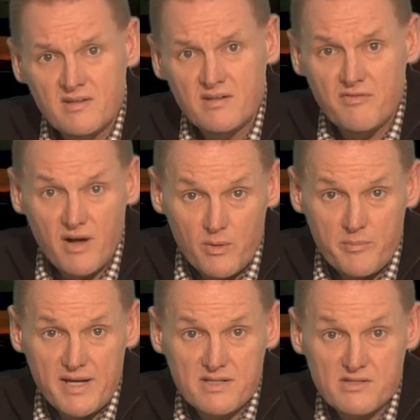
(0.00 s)
The following
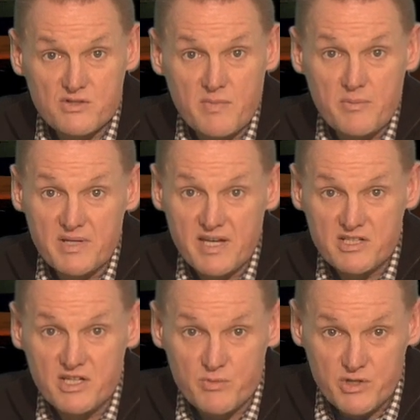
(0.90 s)
medicines may
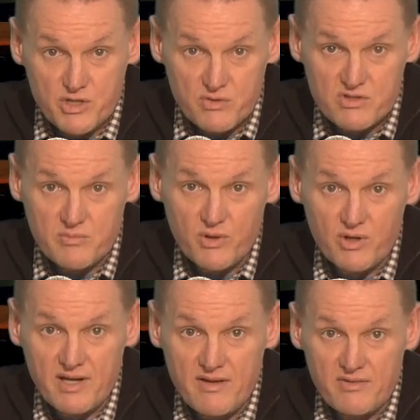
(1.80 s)
potentially reduce the
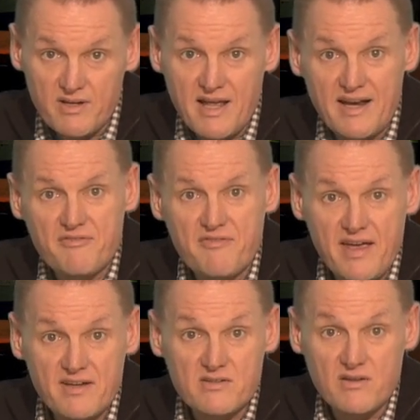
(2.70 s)
blood level and
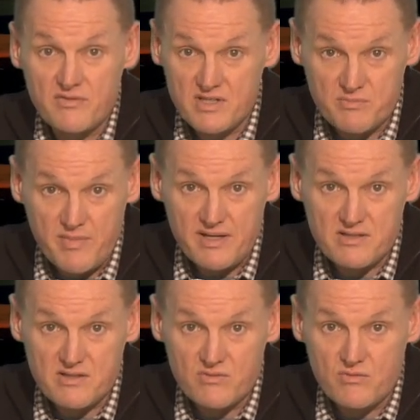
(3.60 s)
effect of this
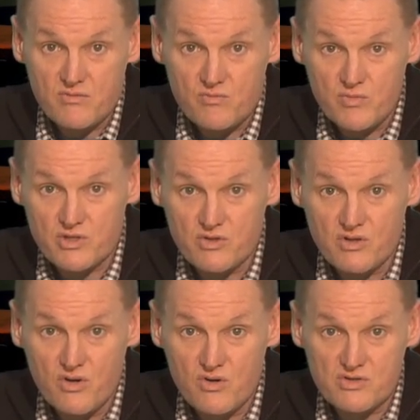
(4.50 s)
medicine, which could
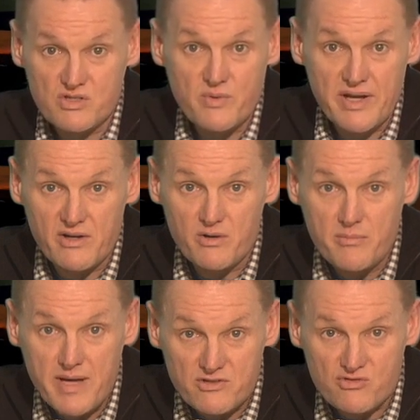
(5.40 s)
cause irregular
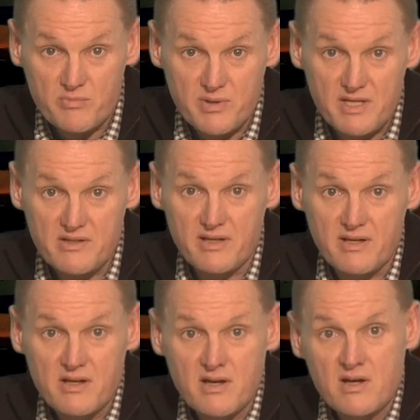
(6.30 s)
menstrual bleeding
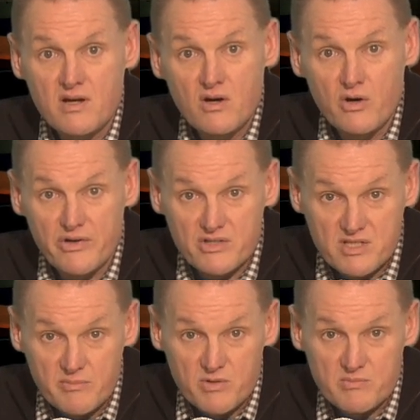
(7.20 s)
or your
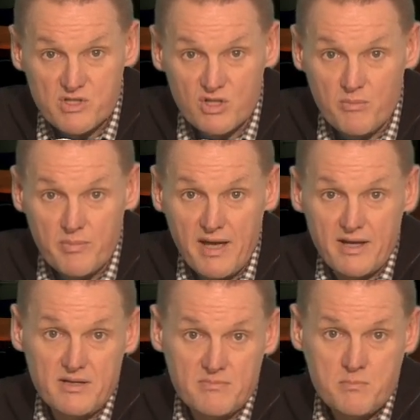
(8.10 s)
symptoms to come
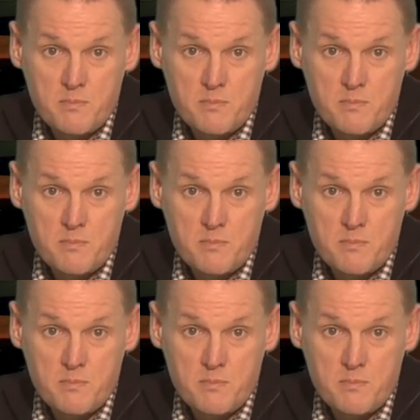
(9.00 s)
back.